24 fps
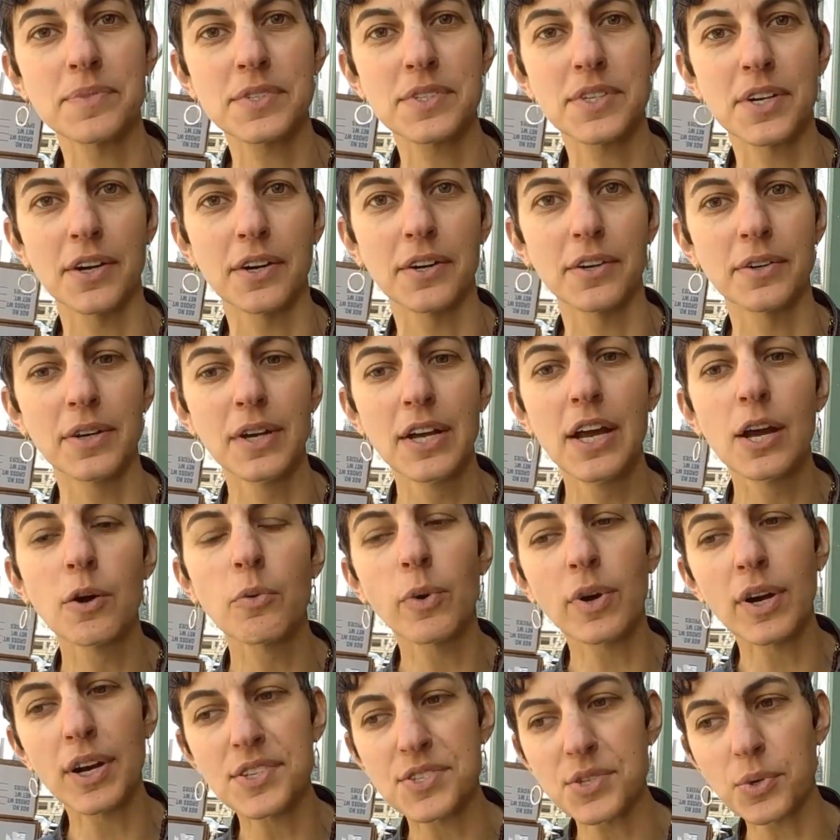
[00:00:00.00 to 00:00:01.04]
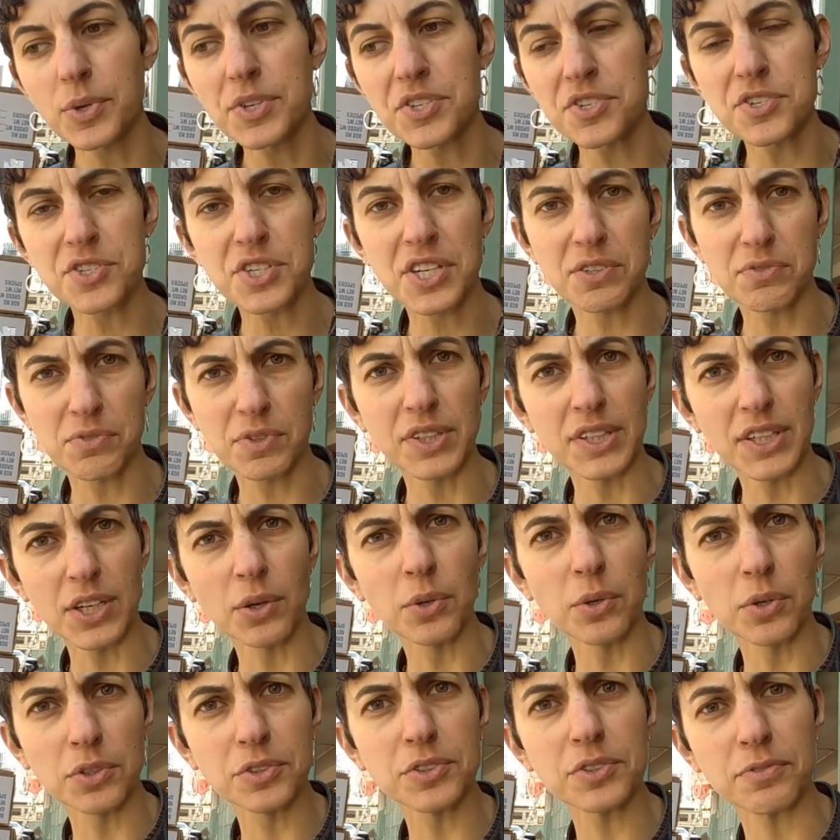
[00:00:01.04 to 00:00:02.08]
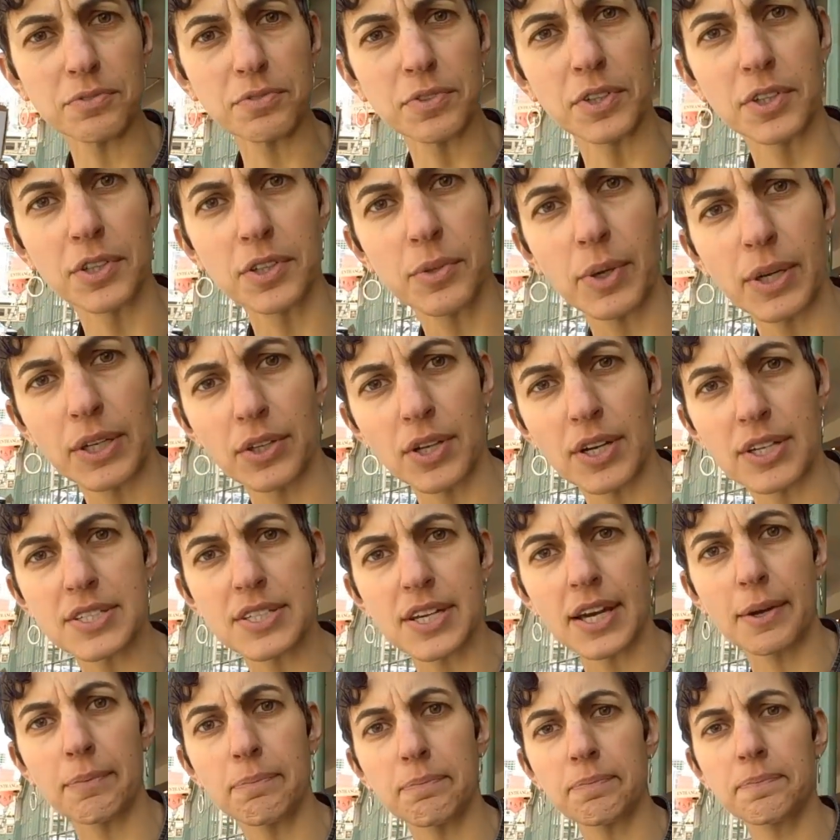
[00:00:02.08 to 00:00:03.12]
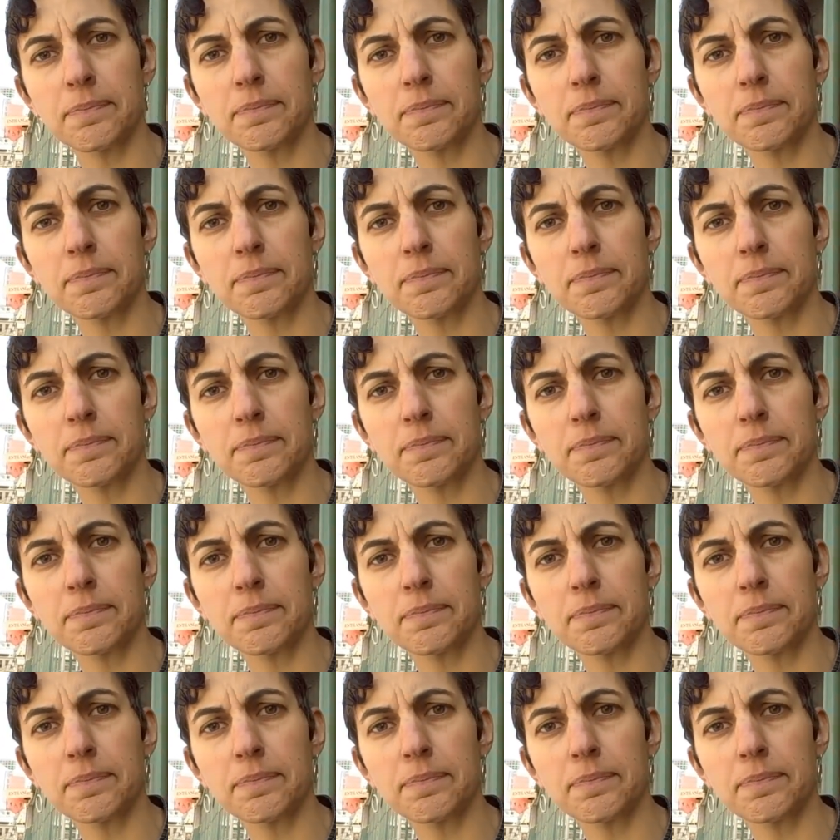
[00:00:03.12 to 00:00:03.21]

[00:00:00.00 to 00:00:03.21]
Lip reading: So, whereas oysters can really hold for quite a long time.